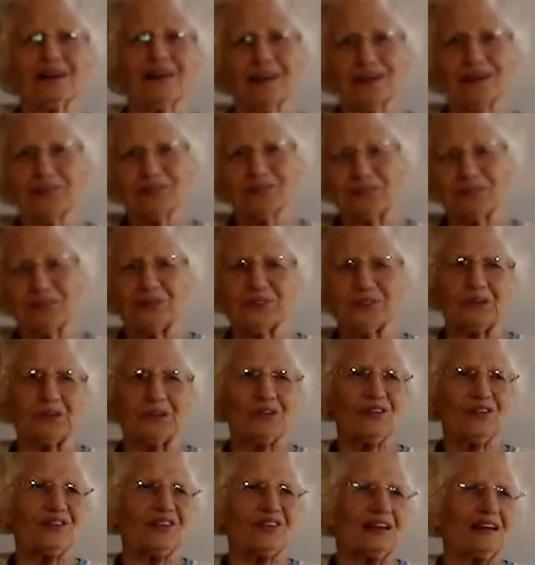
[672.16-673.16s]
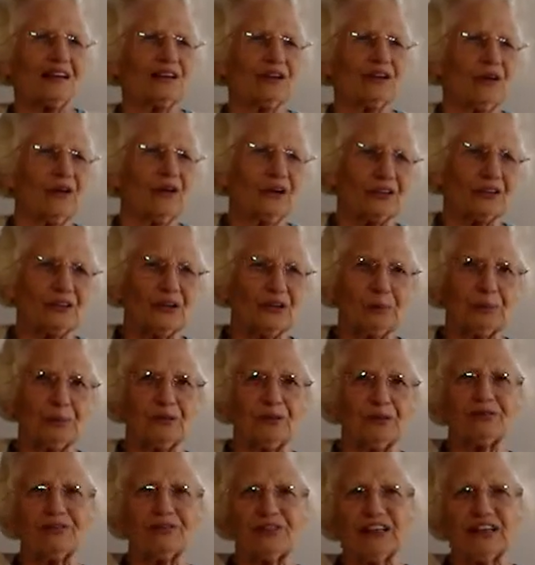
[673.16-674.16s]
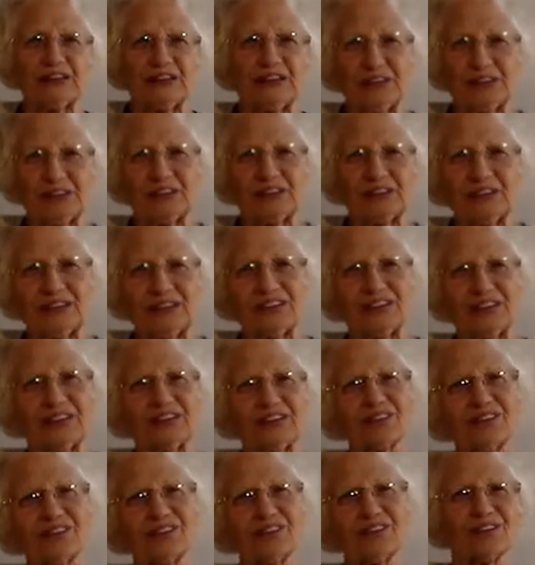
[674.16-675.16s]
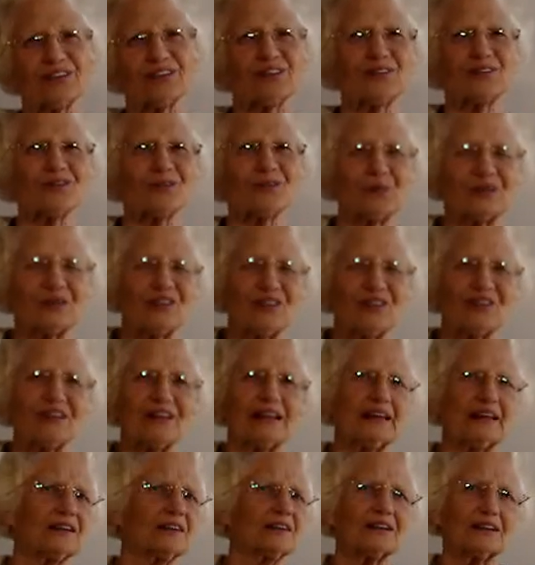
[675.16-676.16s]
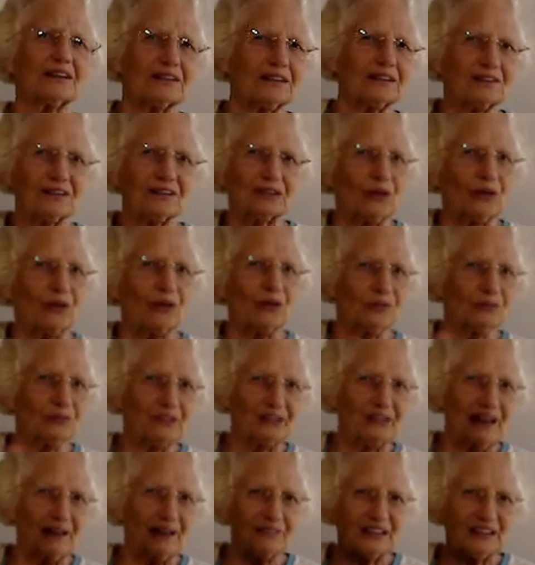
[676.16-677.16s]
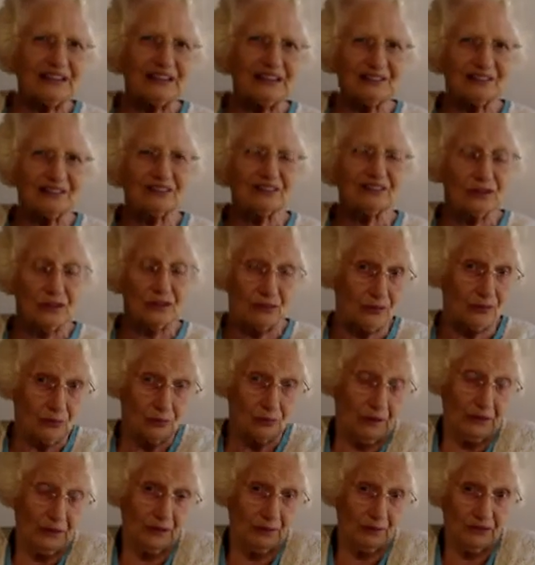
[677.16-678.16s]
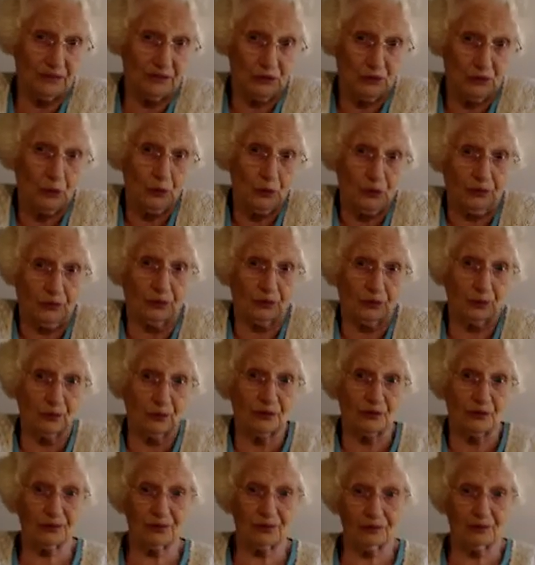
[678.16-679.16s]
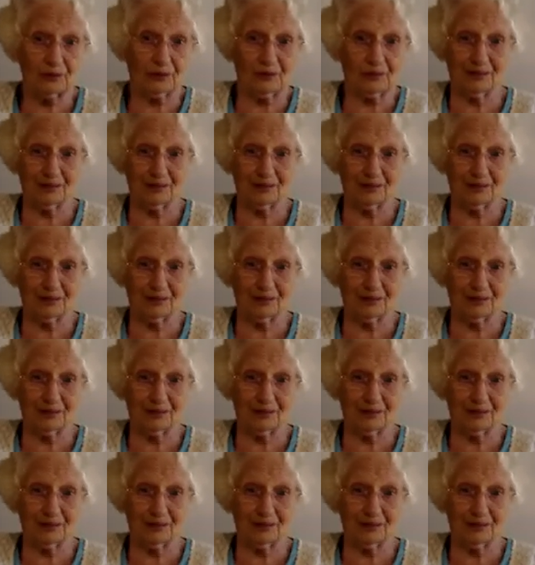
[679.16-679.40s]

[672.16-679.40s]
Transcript: afterwards learned a profession in Switzerland and in all the other countries where the youth was